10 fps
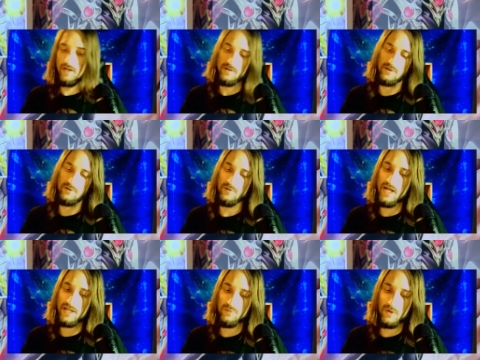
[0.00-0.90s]
So
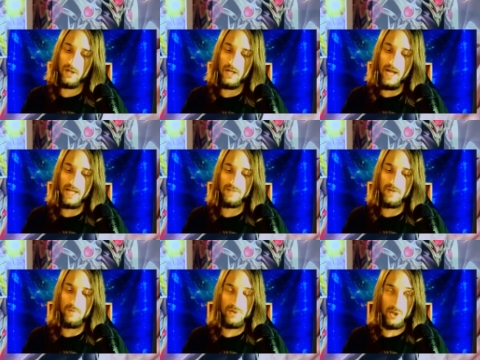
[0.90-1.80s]
next, we're going to
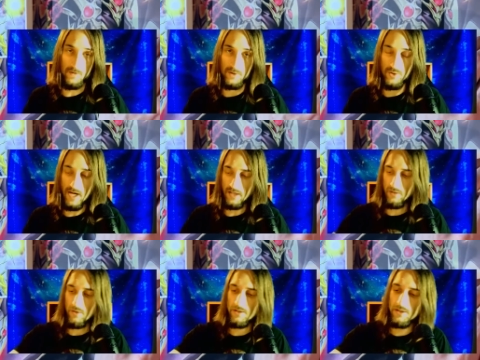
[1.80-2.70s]
activate Return of the Dragon
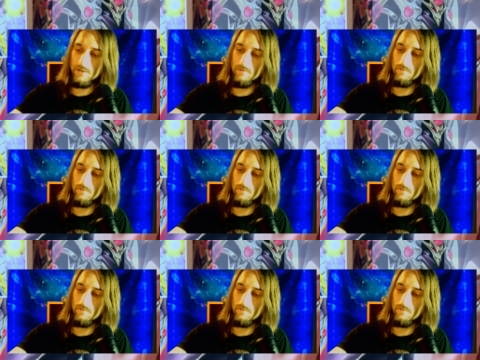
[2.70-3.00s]
Lords.